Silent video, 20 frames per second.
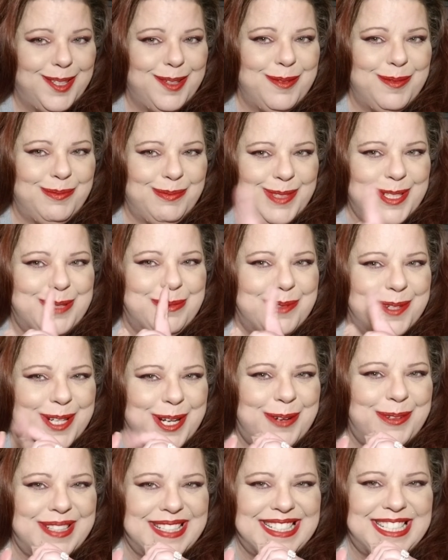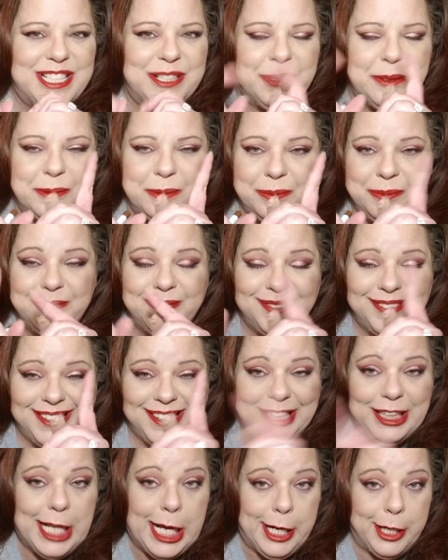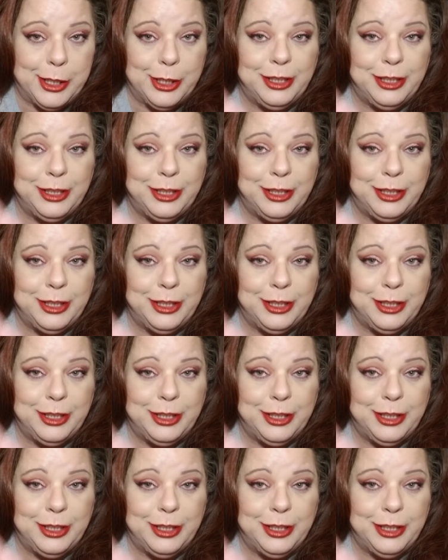which we'll go into later.